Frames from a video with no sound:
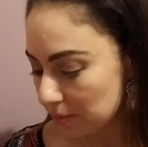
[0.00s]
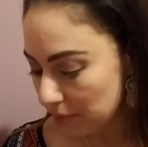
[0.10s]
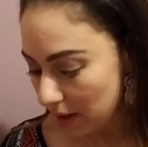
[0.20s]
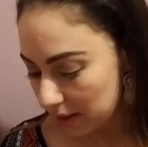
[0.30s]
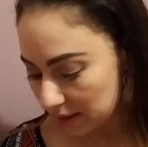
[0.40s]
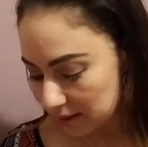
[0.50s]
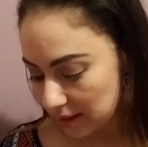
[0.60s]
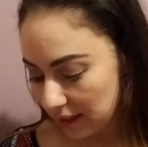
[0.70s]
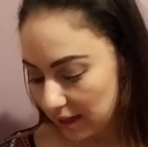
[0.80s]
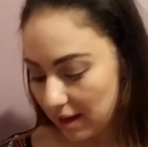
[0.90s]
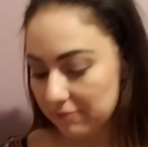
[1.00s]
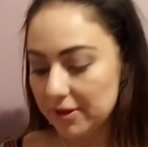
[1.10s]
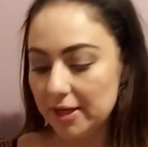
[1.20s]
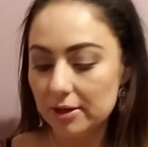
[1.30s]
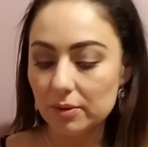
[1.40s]
product that I have
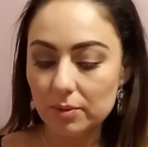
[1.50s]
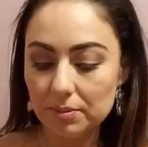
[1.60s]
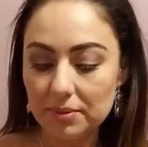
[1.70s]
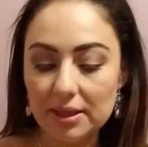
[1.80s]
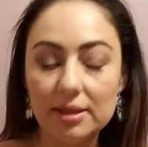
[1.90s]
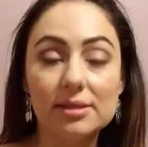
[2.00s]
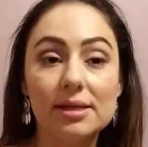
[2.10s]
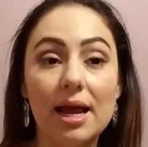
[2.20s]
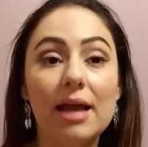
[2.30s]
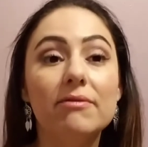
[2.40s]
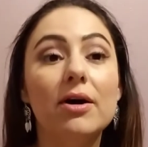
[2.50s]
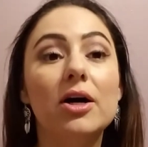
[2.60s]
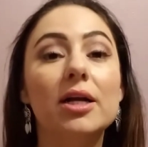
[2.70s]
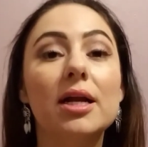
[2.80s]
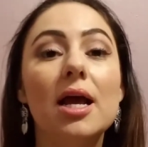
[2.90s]
here would be this
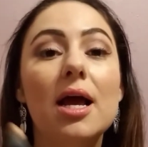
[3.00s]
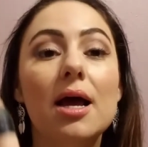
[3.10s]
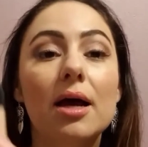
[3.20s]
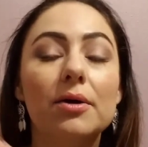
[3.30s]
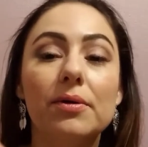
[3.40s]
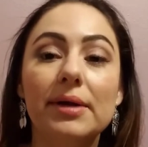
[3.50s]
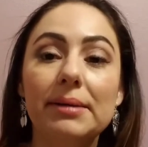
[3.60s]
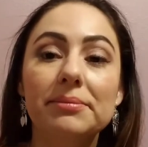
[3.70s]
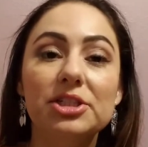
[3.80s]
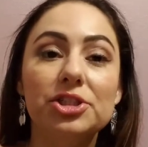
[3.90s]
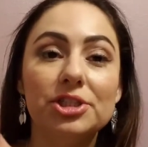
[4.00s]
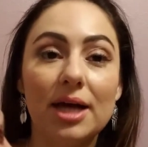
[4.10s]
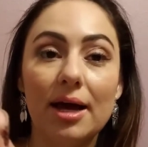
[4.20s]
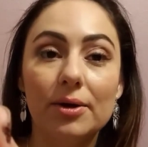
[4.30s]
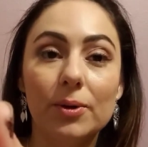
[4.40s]
Avon cream
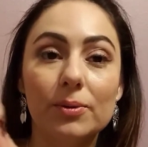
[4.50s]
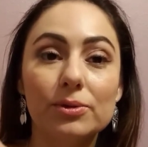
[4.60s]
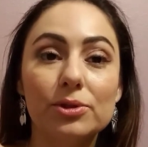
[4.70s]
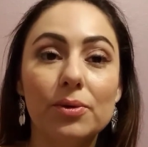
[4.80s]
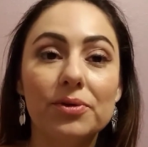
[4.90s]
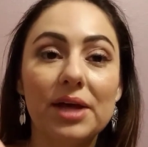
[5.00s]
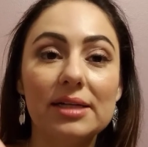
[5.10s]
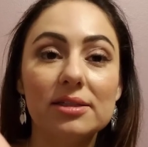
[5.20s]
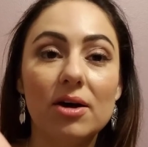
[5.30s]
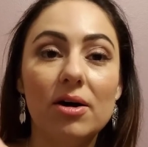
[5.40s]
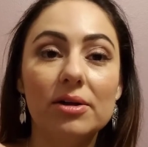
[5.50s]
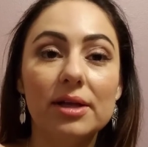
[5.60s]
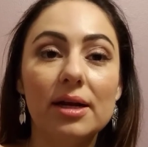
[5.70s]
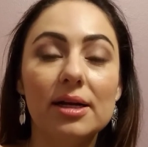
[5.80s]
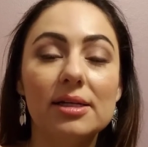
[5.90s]
shadow. So that's all
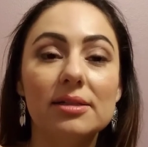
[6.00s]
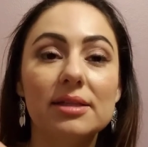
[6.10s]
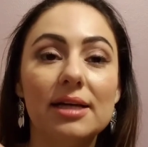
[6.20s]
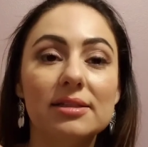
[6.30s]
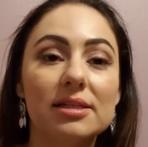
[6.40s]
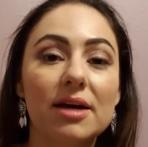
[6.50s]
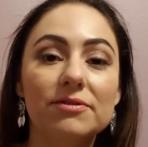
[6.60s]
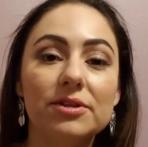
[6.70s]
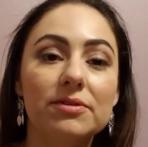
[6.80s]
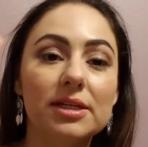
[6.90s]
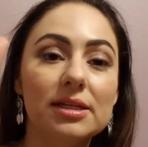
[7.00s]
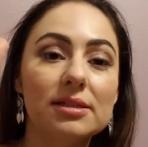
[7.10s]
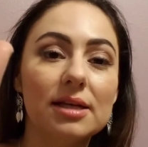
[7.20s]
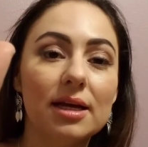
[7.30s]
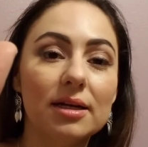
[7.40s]
that's left of
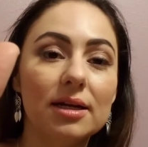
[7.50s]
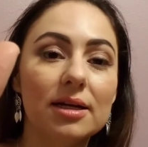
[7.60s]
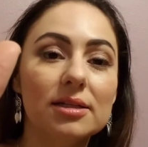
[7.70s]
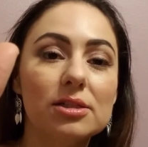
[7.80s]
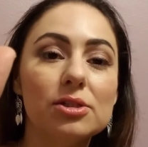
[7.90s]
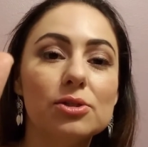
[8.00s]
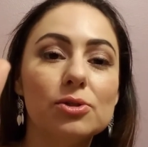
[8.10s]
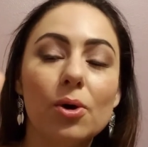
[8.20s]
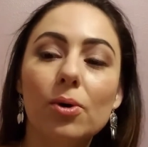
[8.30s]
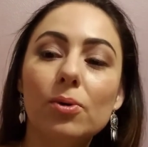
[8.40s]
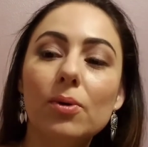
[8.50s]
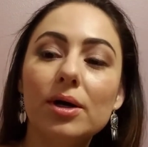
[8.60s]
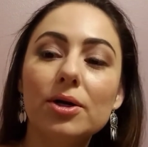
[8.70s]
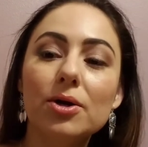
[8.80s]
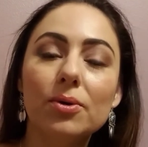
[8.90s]
this, and it's so
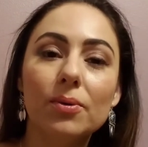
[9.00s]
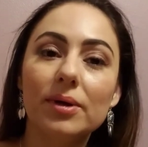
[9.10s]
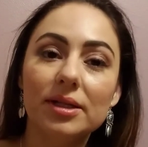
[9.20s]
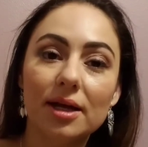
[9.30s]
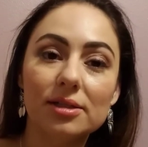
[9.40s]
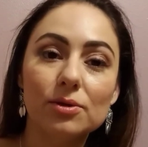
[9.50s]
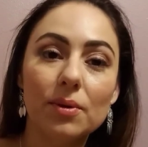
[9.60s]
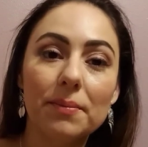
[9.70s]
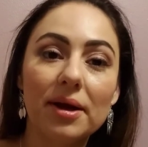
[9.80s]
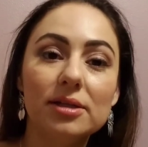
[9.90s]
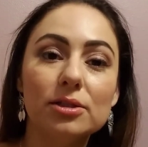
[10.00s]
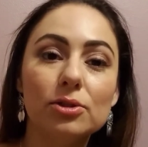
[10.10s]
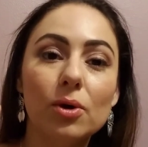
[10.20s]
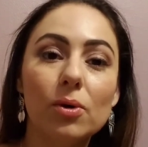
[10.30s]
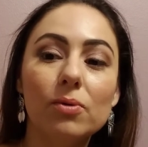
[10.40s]
annoying that it's going by
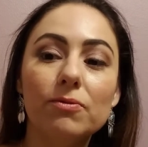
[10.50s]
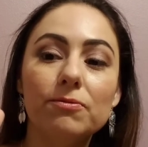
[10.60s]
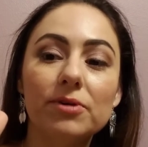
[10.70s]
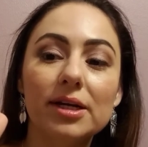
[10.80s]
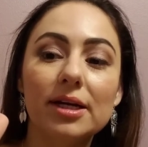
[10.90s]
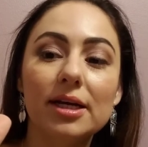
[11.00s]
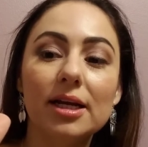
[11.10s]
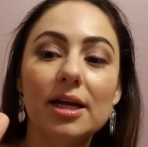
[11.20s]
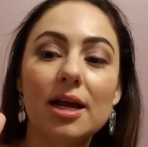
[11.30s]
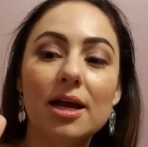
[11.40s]
so freaking